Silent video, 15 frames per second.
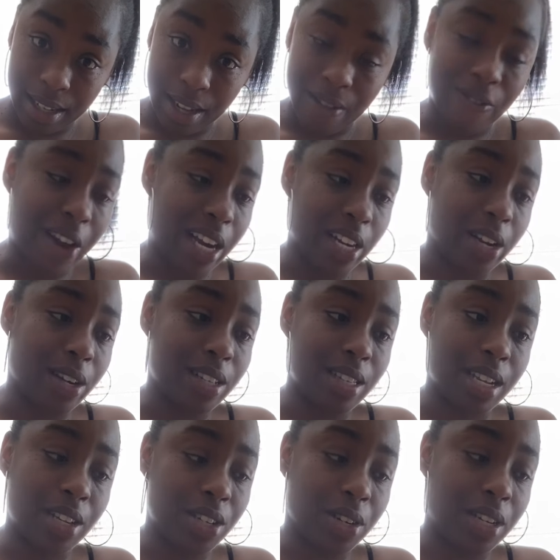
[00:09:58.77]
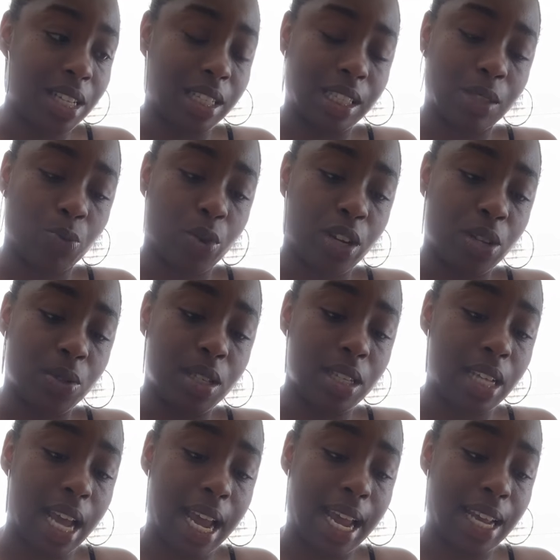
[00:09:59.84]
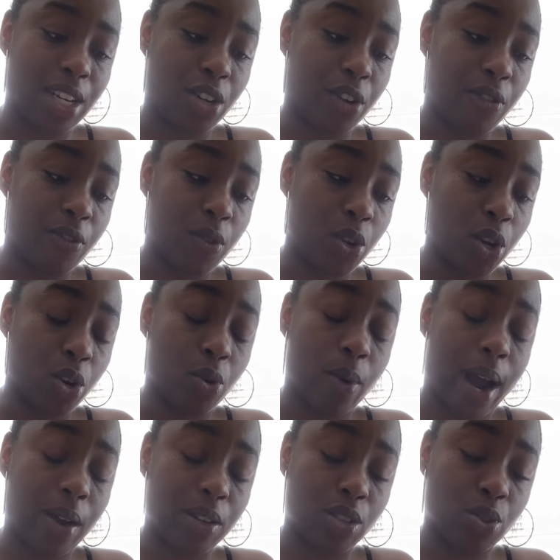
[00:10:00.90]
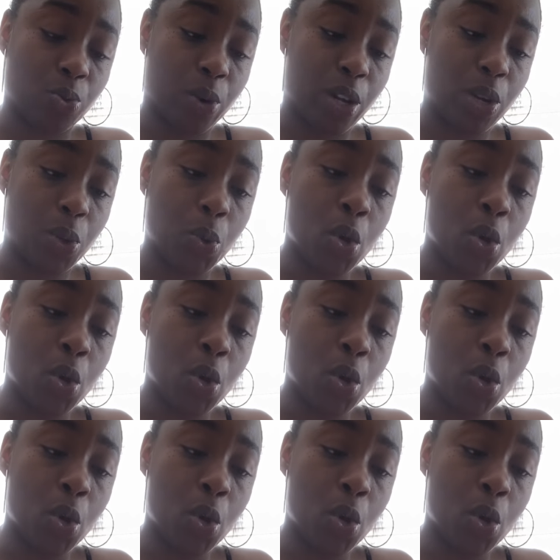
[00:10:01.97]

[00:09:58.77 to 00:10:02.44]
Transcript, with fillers: Finding your center. This is where you stand your your ground. This is where you